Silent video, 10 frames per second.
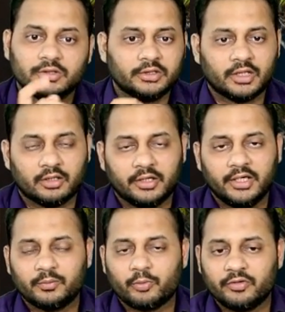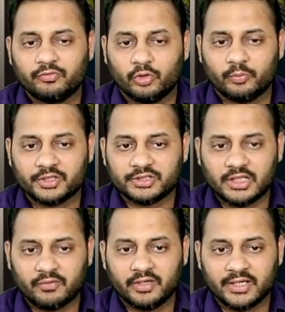Yeah,
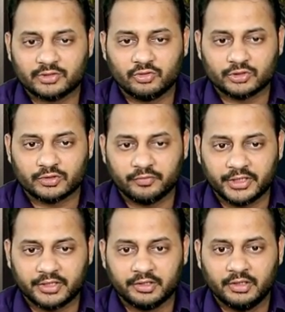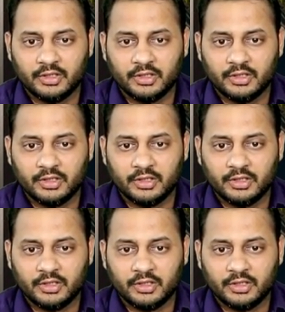8.4% after tax cost of debt.